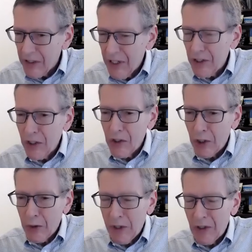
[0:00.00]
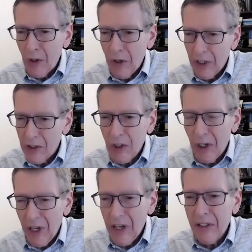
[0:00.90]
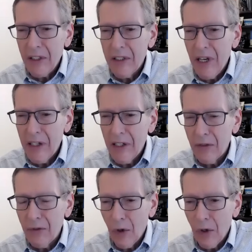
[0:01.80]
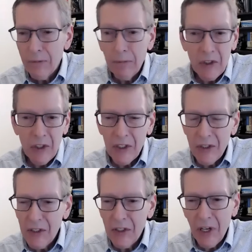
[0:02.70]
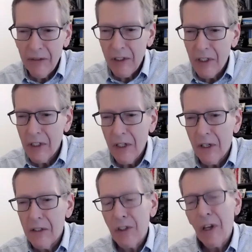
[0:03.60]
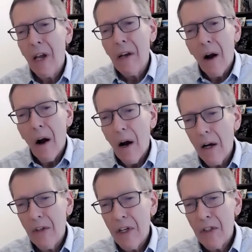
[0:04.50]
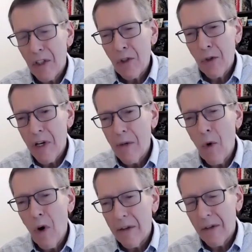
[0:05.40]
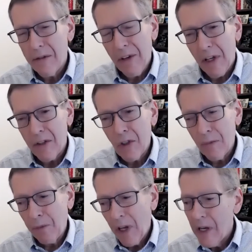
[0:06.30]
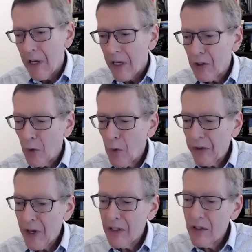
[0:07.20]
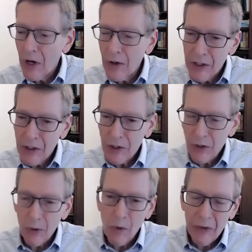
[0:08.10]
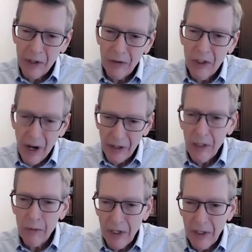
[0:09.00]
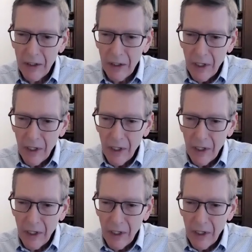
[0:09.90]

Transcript: Nations has been doing is collecting data for 60, 70 years on these extreme weather events. And so what they noticed, or what they've documented,